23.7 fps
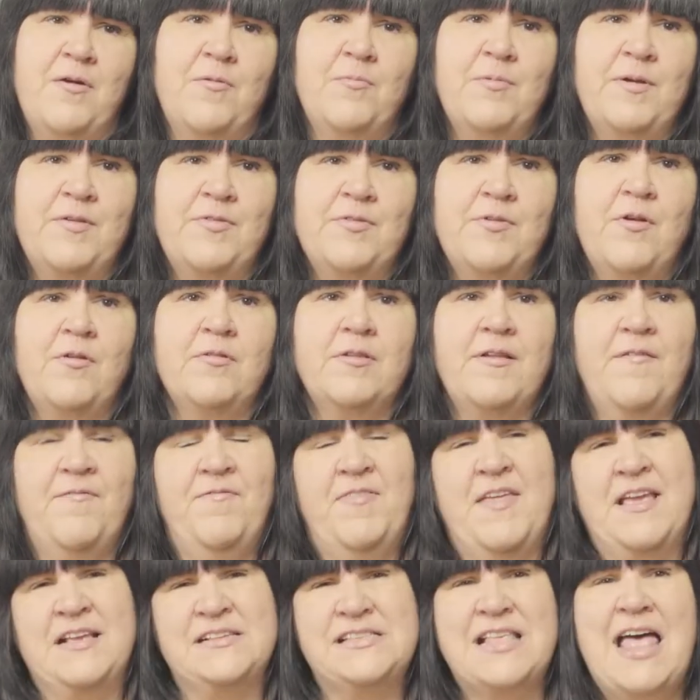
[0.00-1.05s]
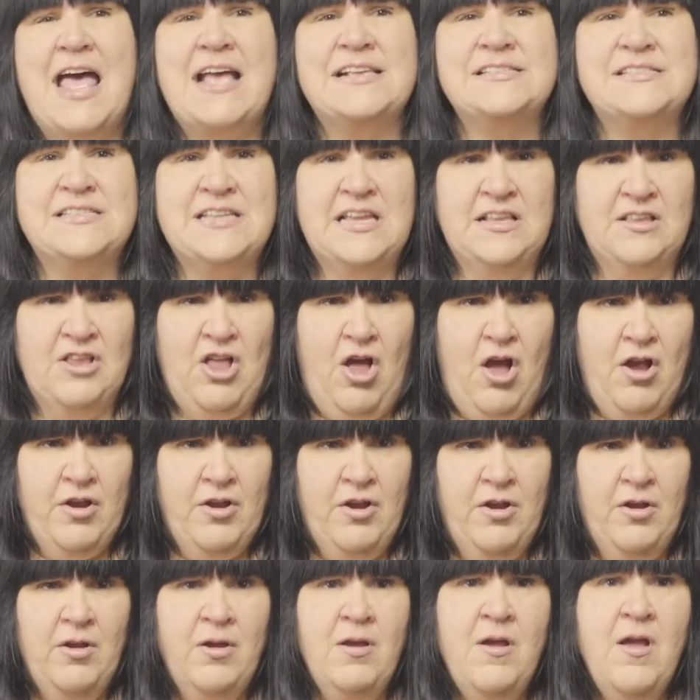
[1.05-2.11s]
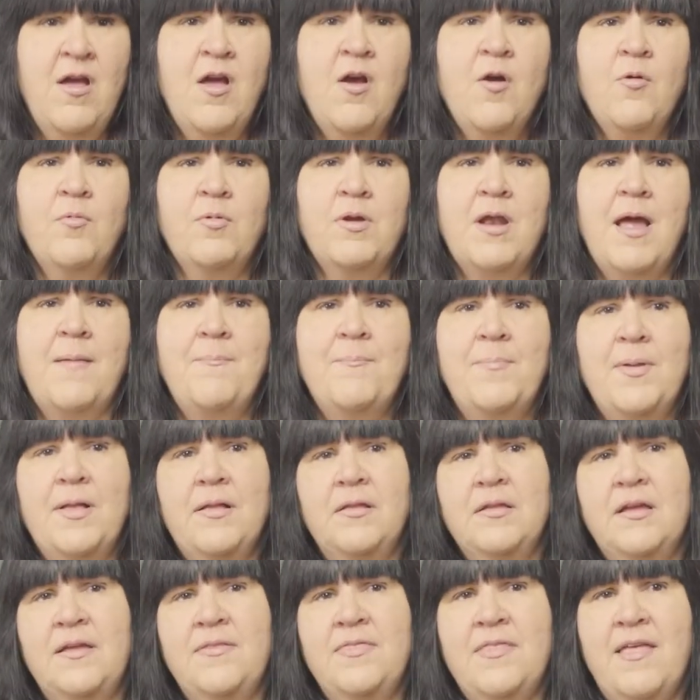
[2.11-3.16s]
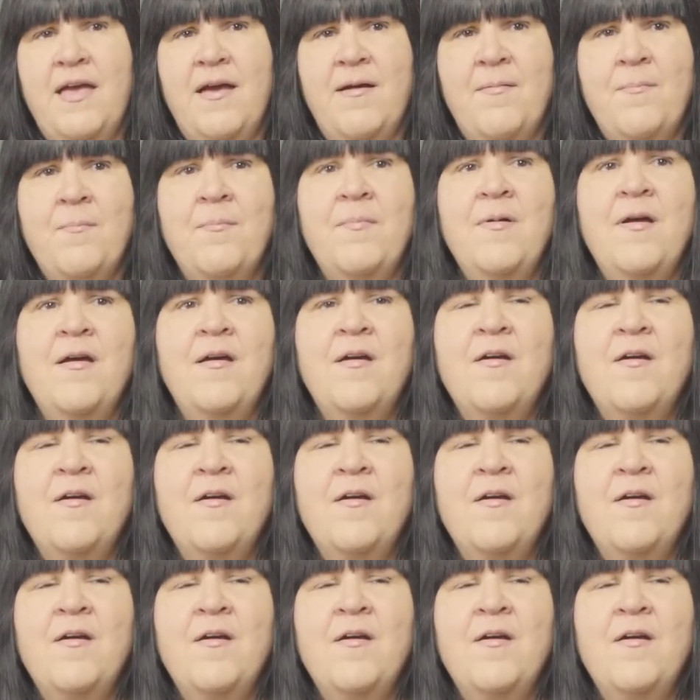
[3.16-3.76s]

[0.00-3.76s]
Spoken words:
result of things lasting longer when I'm building them